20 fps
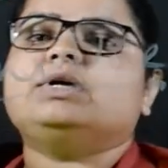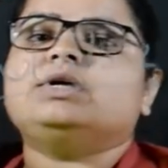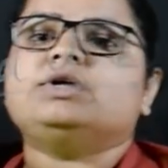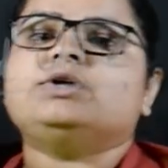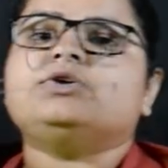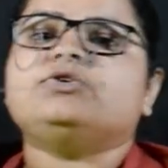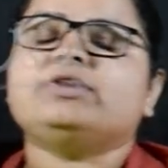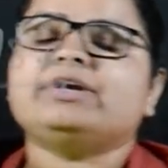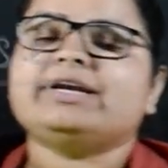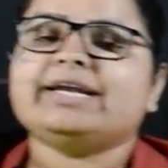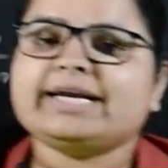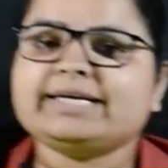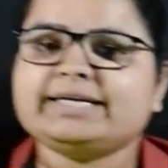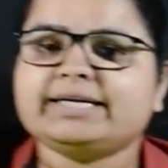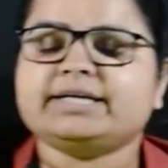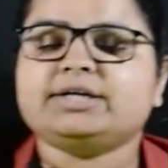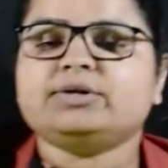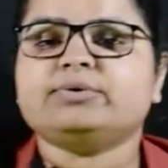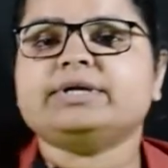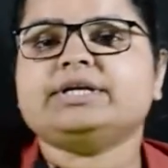
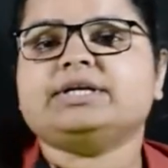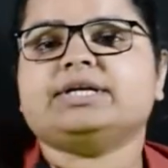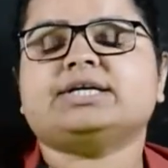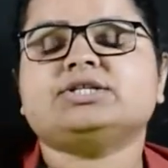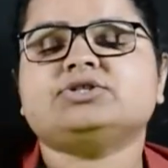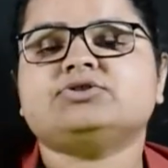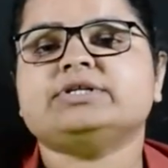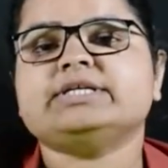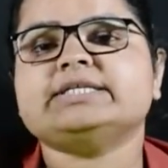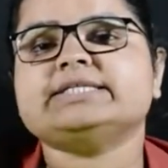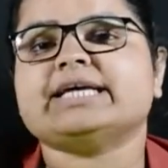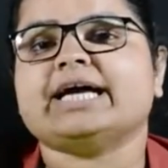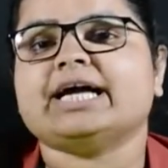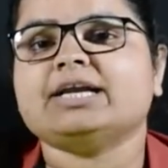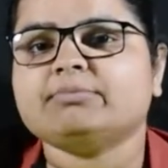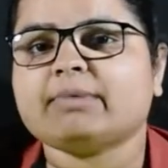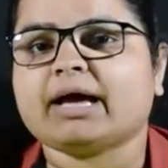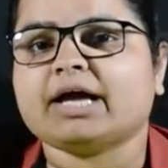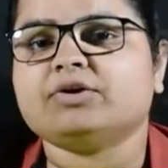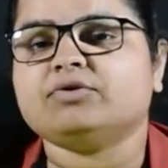related to industries
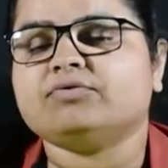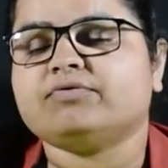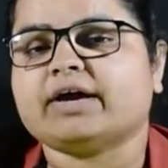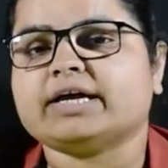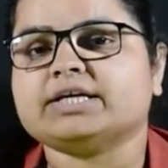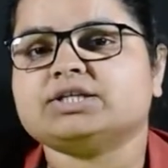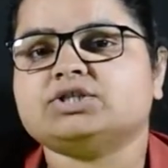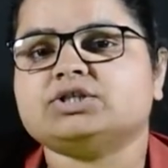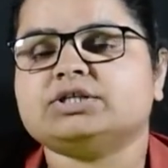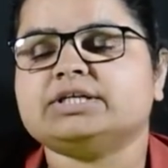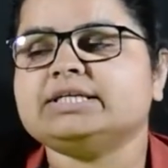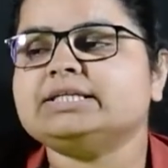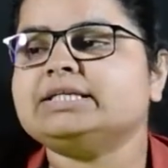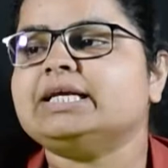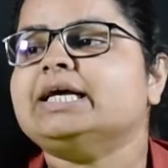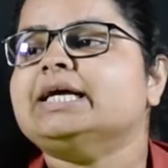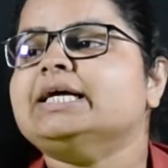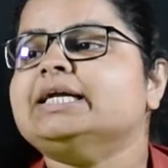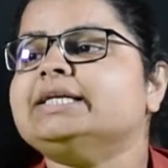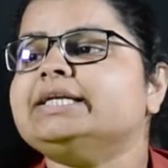and manufacturing
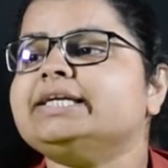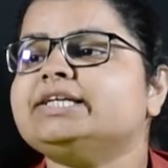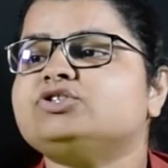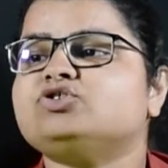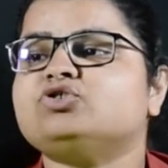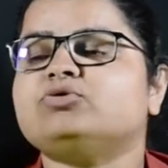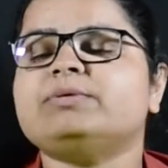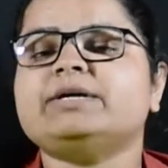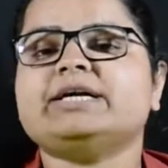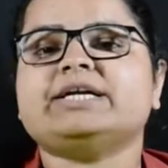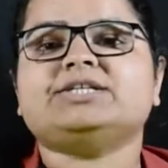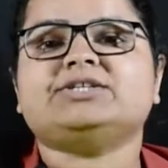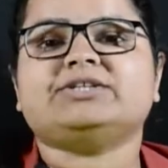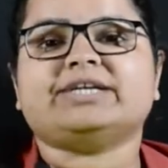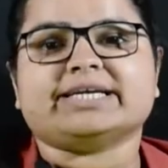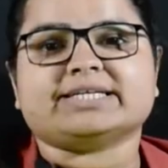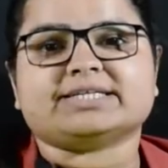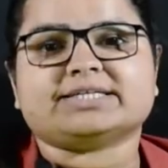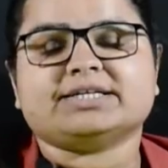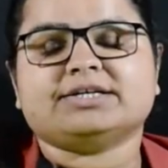needs to be
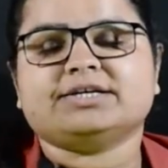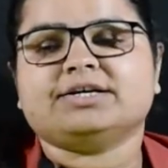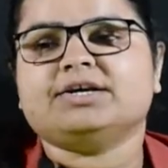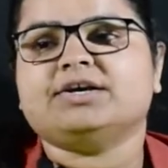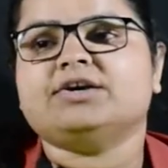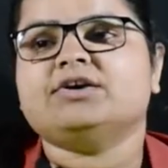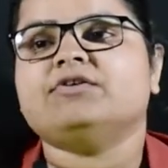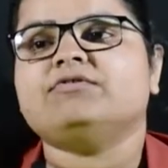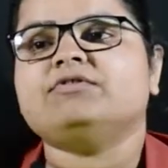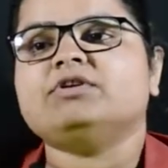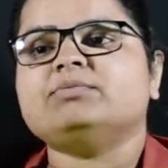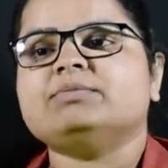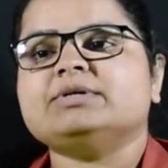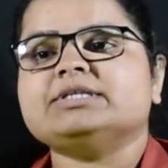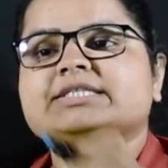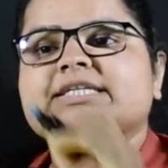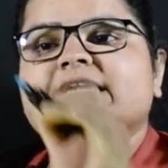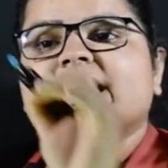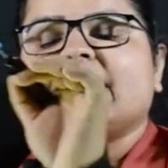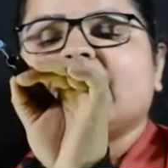addressed. We
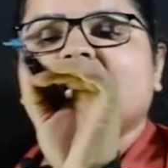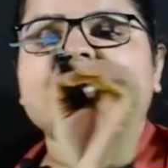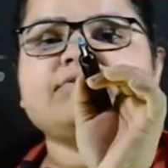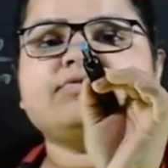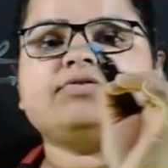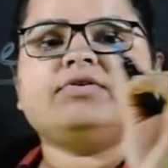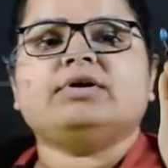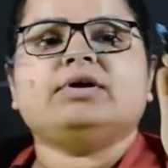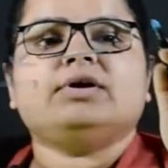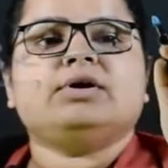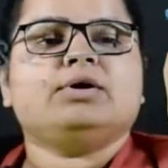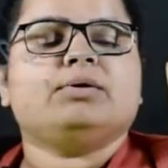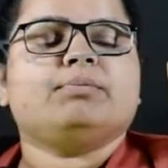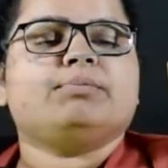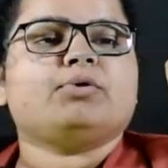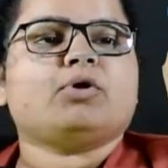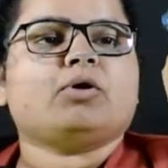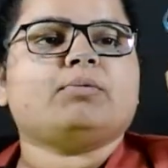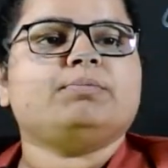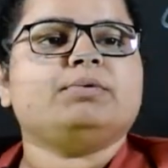must have
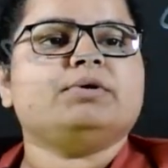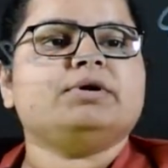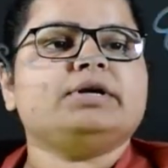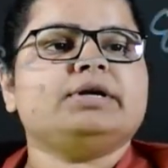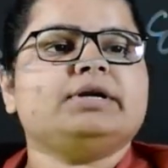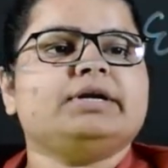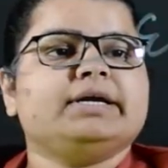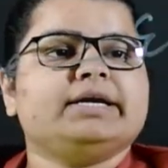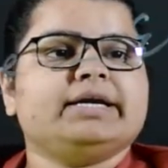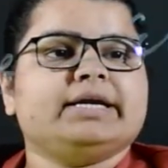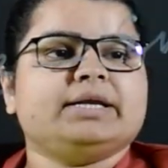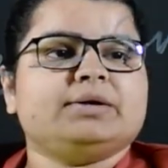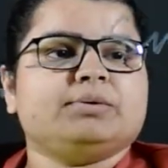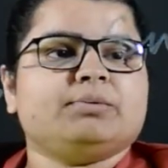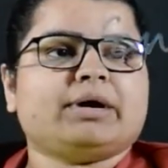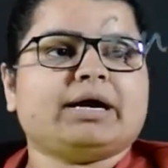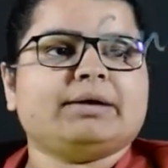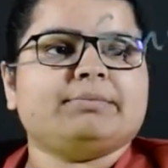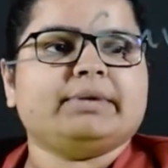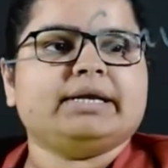proper
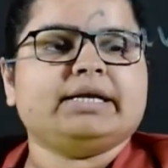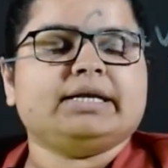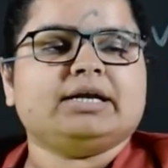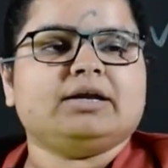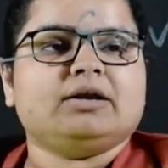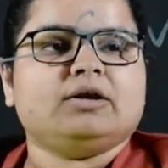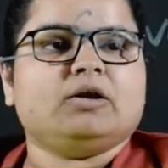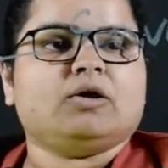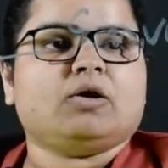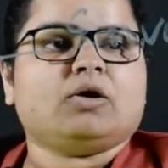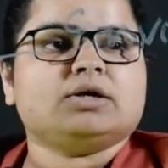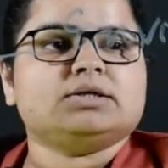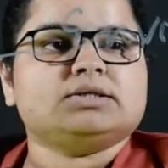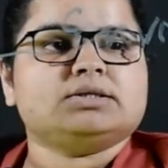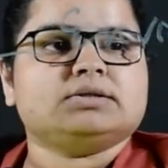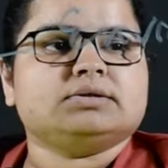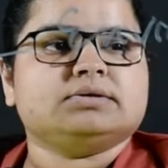environmental laws.